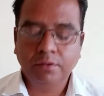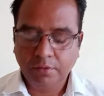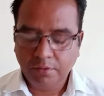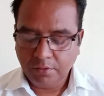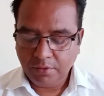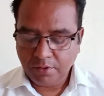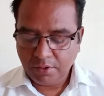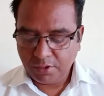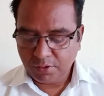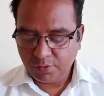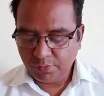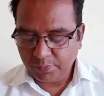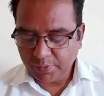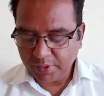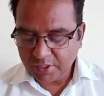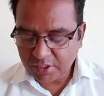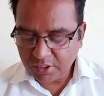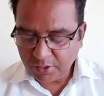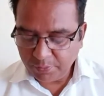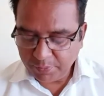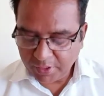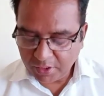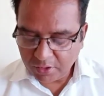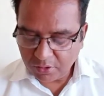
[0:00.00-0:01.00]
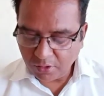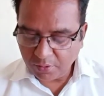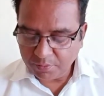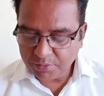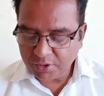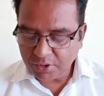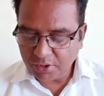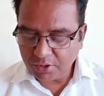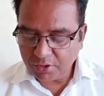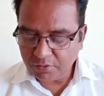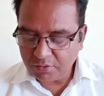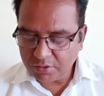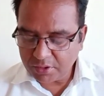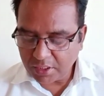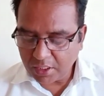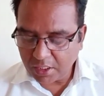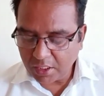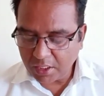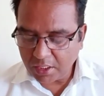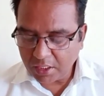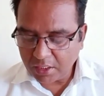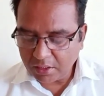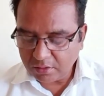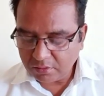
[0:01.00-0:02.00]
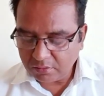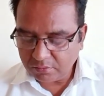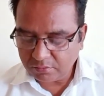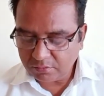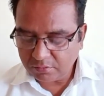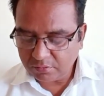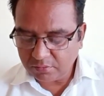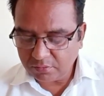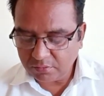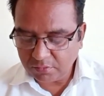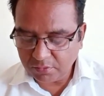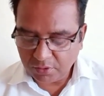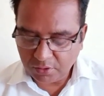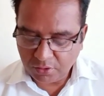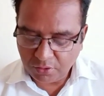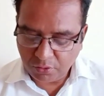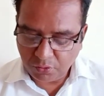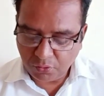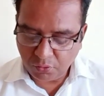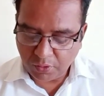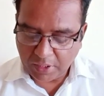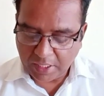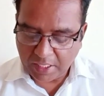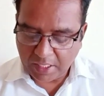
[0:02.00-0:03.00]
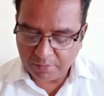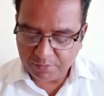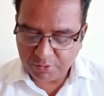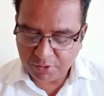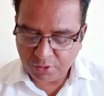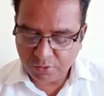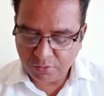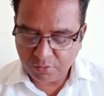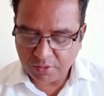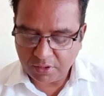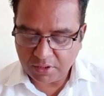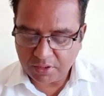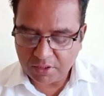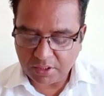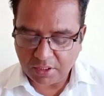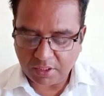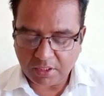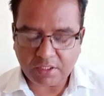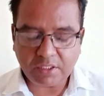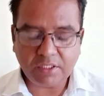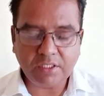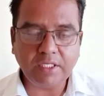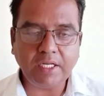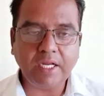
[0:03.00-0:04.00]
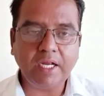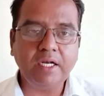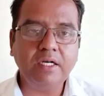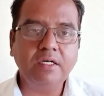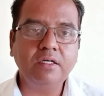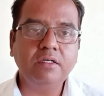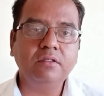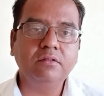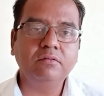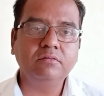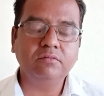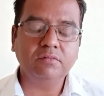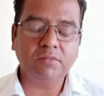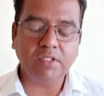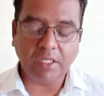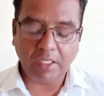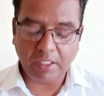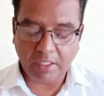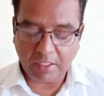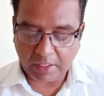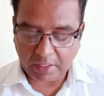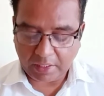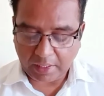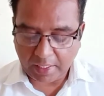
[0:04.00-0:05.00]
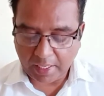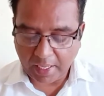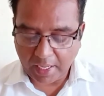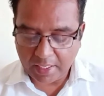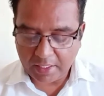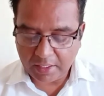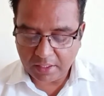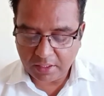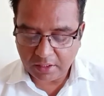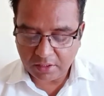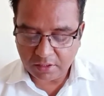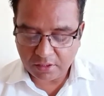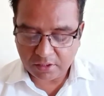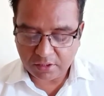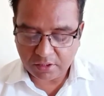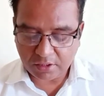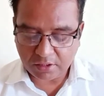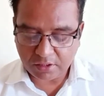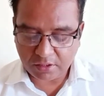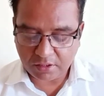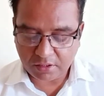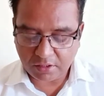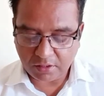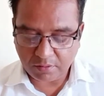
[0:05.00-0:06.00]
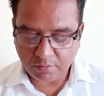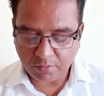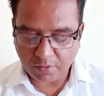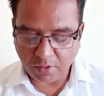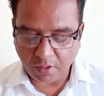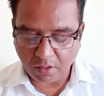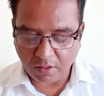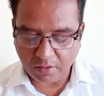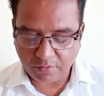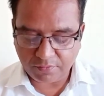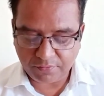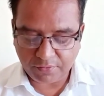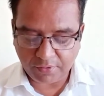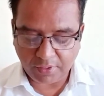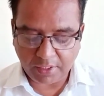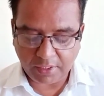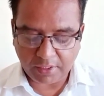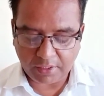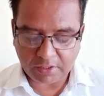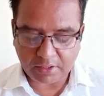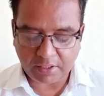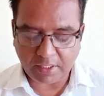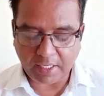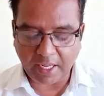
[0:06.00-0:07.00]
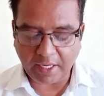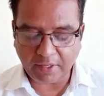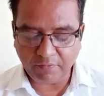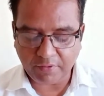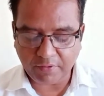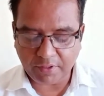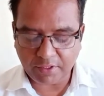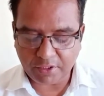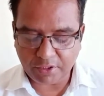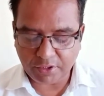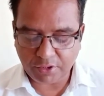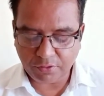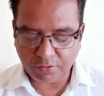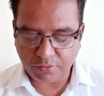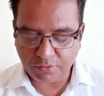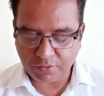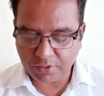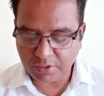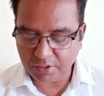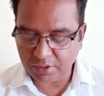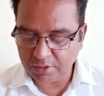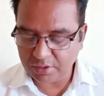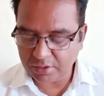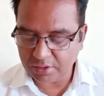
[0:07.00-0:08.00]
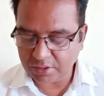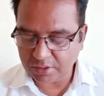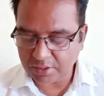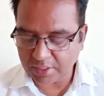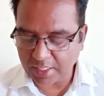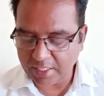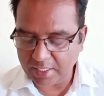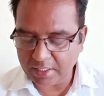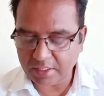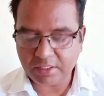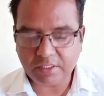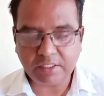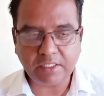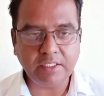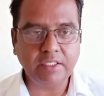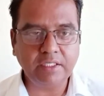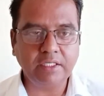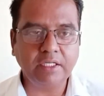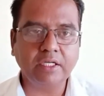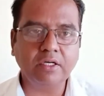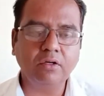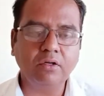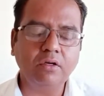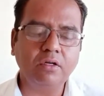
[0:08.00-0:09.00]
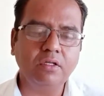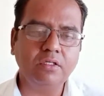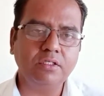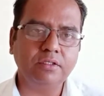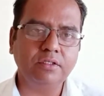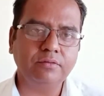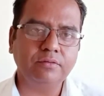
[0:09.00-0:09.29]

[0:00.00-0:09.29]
Specific objectives are to help students understand underlying system of English language used in science and technology.